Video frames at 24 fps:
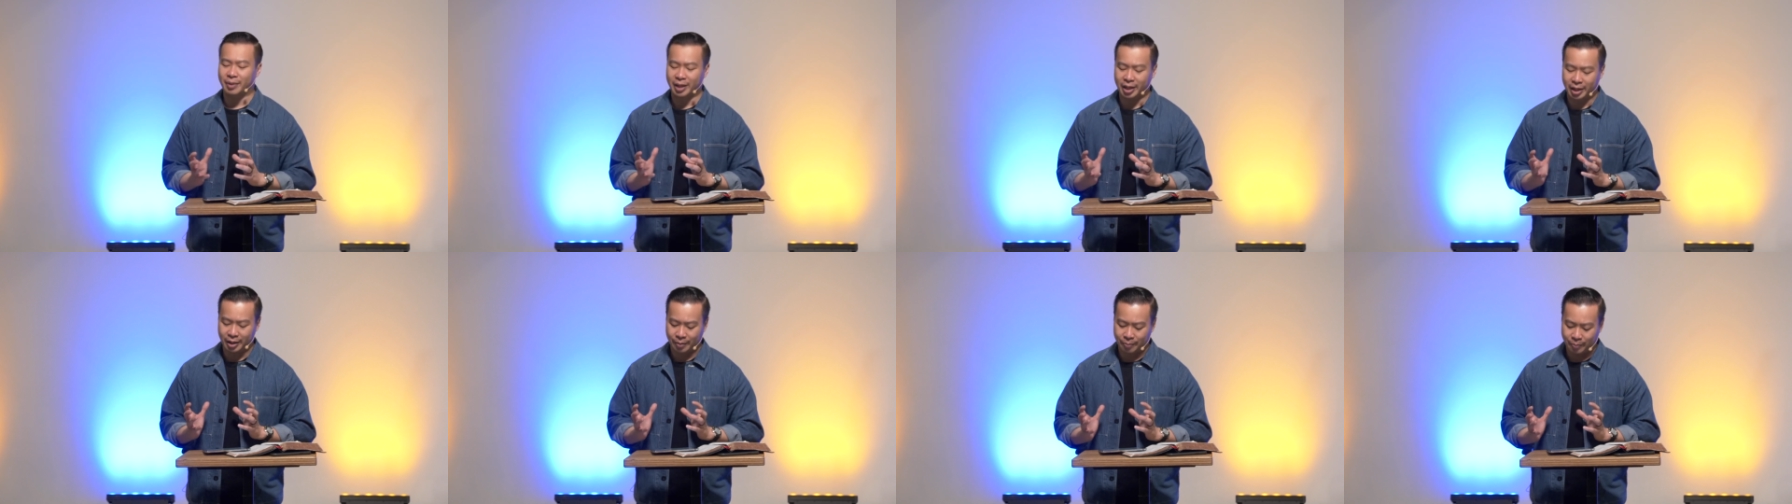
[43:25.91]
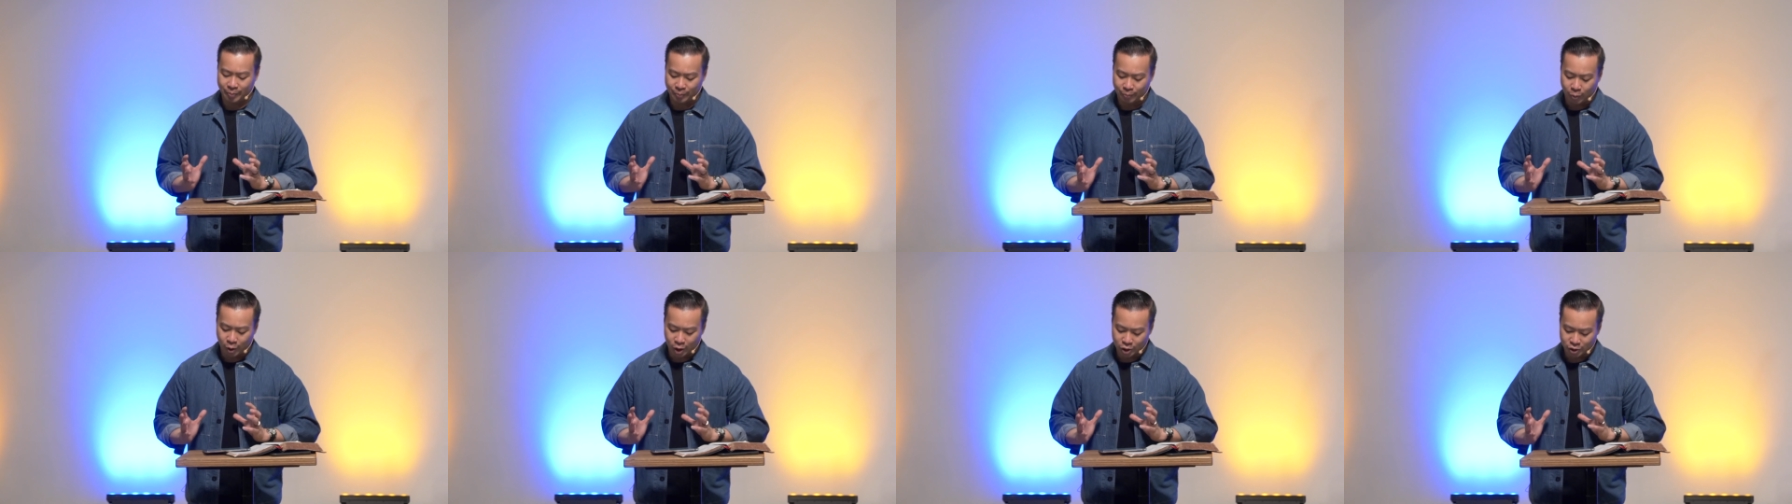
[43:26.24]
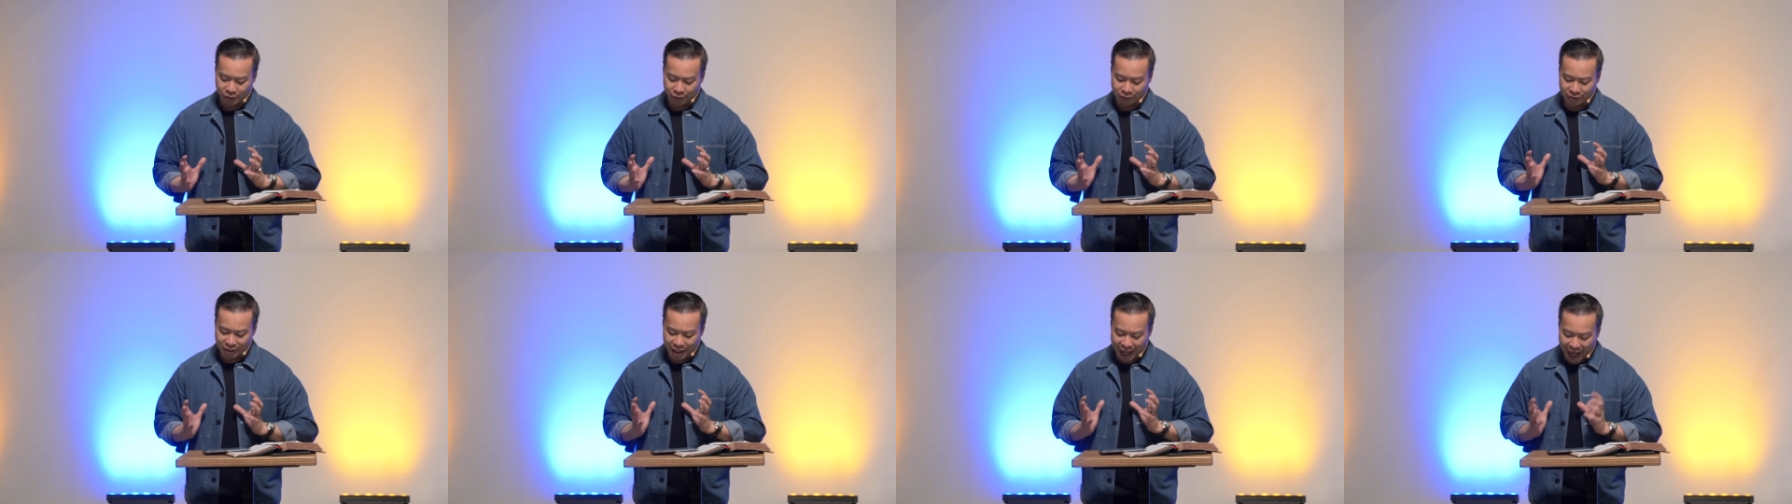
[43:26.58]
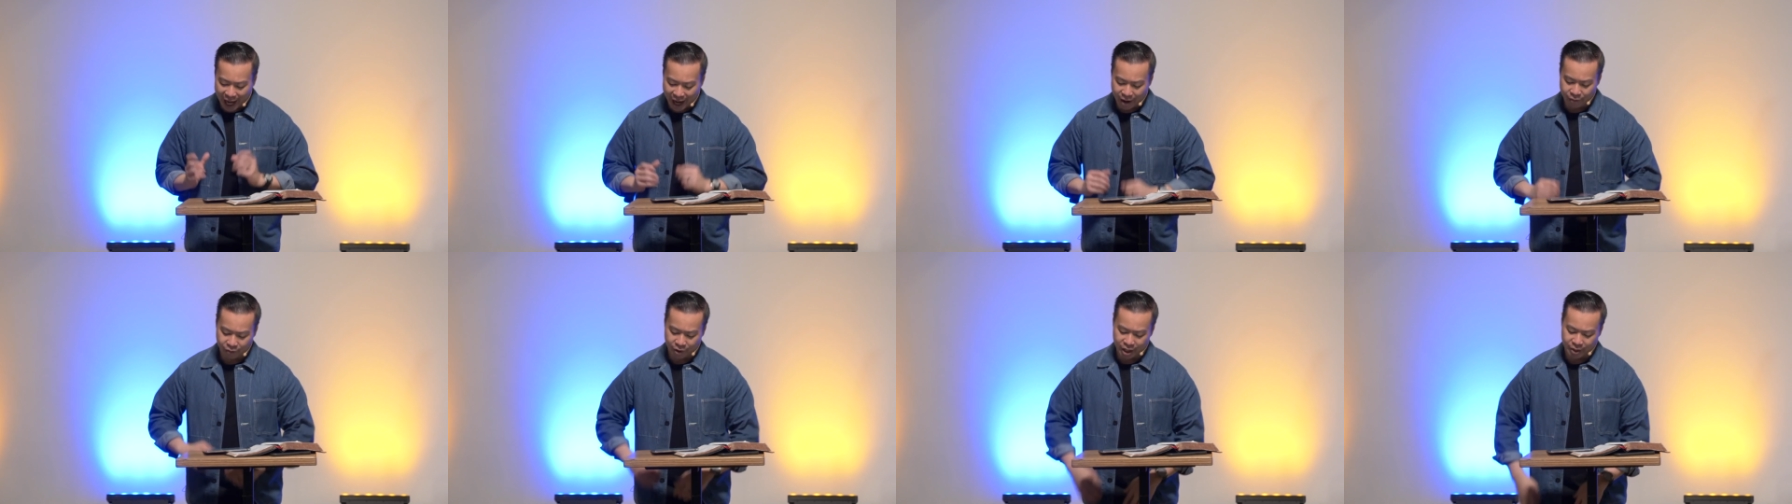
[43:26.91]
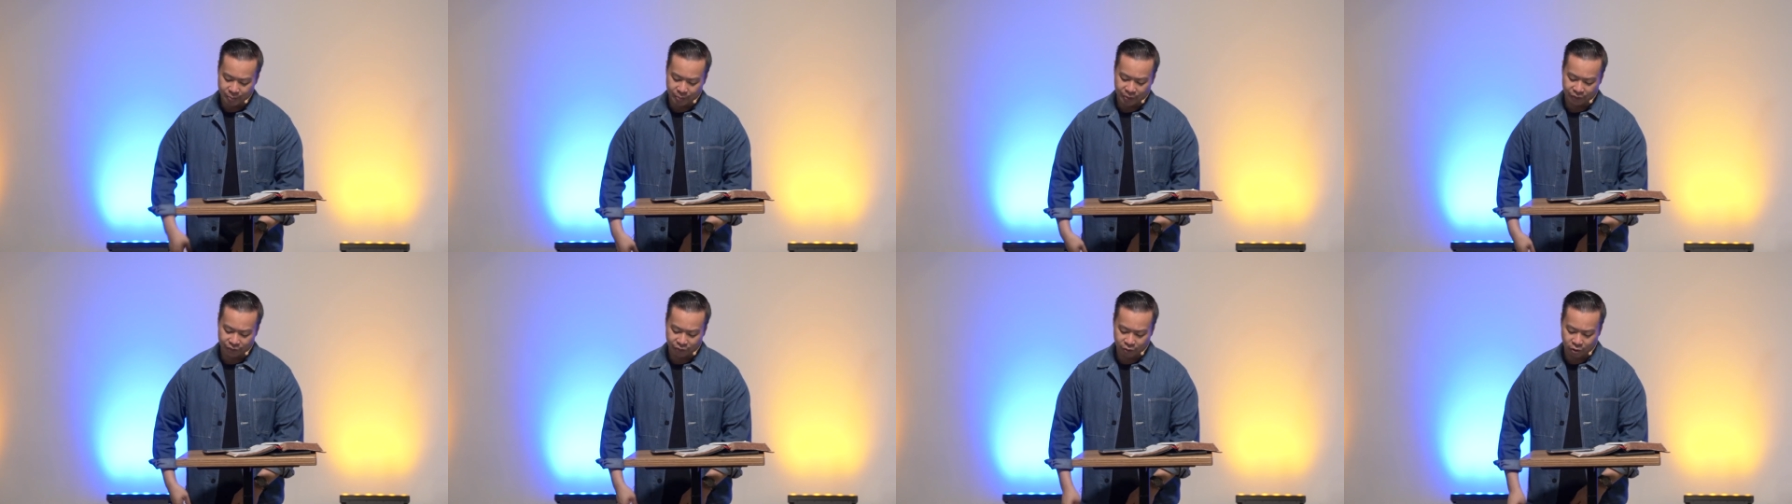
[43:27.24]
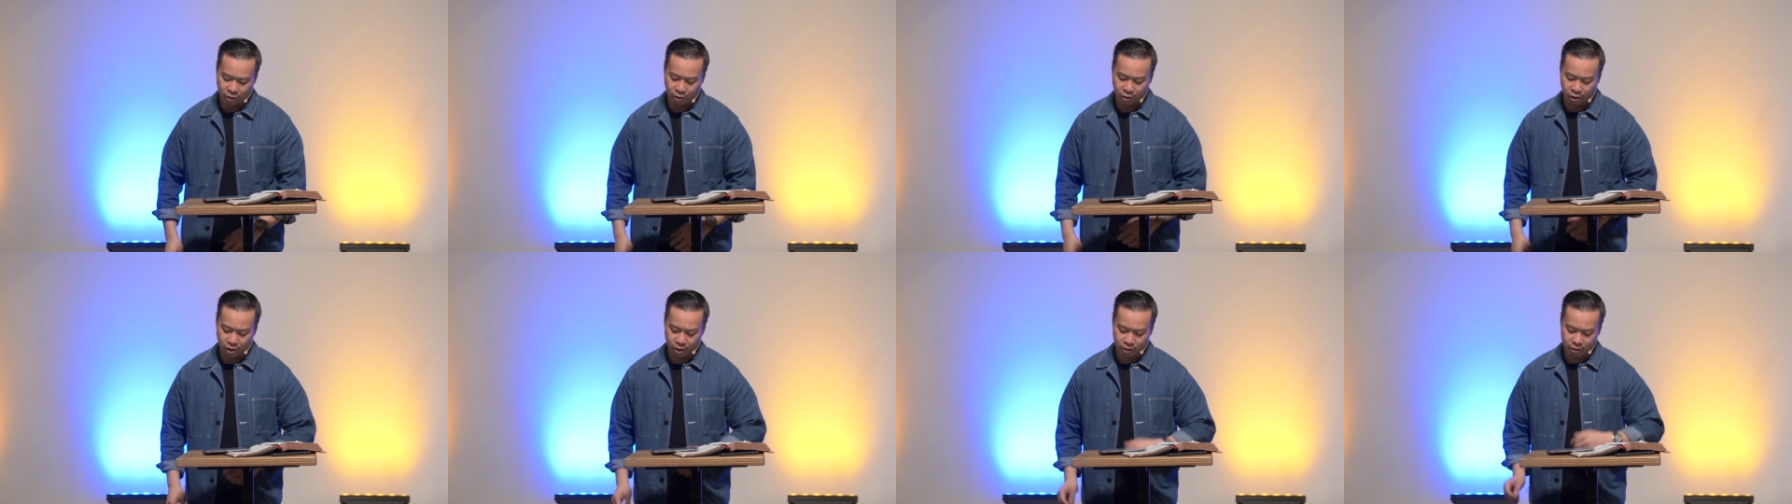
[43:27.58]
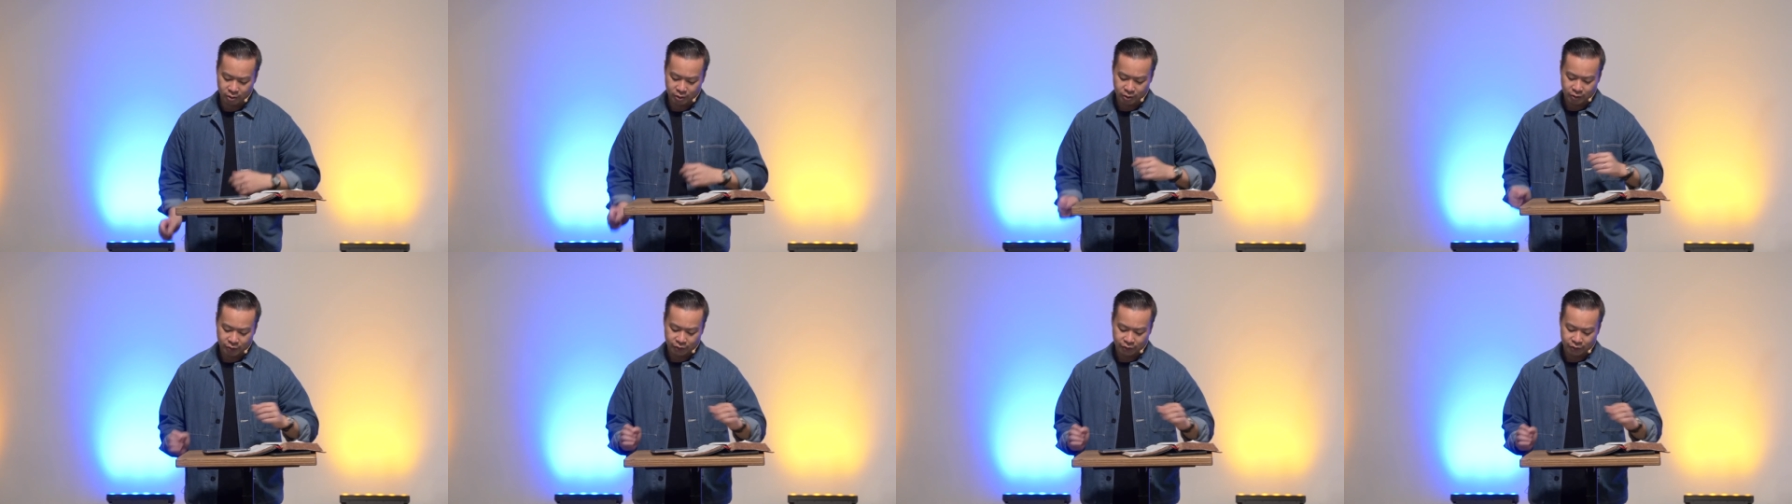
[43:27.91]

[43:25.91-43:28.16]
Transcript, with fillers: in a posture of tarry before God.